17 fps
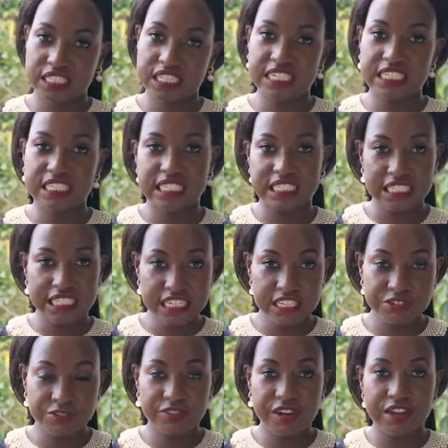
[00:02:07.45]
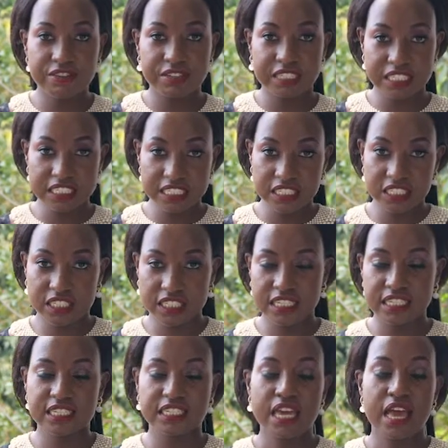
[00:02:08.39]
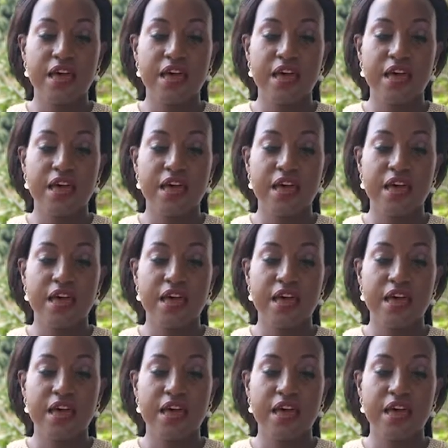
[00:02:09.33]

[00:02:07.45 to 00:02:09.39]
that is senior 5 and senior 6.